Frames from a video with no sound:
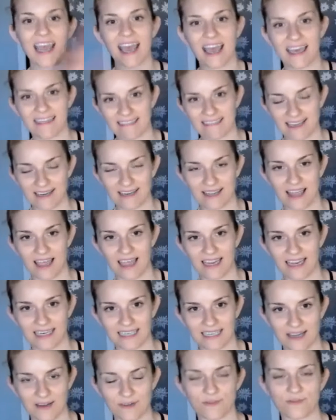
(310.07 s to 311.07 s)
and then
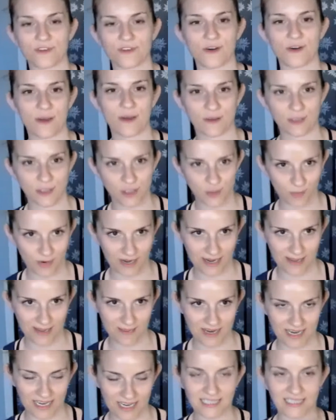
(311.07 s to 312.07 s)
lying down for about 20
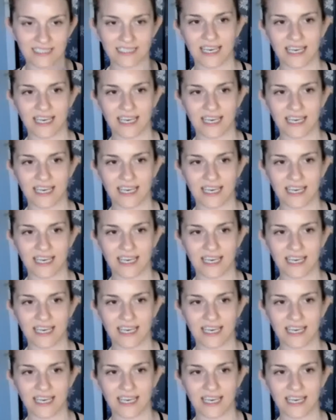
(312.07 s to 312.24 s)
minutes,